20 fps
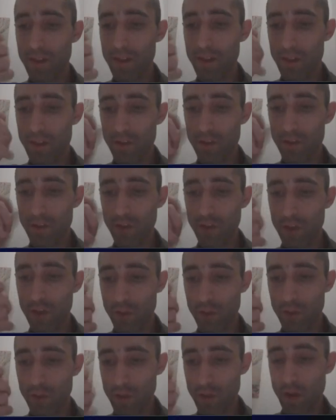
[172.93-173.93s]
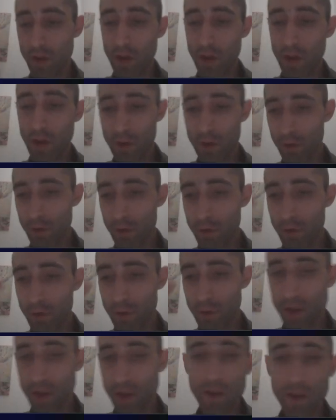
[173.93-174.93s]
that changes and not three.
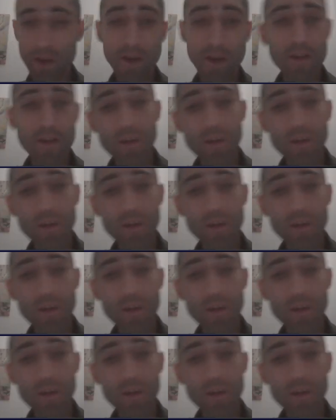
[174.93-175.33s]
So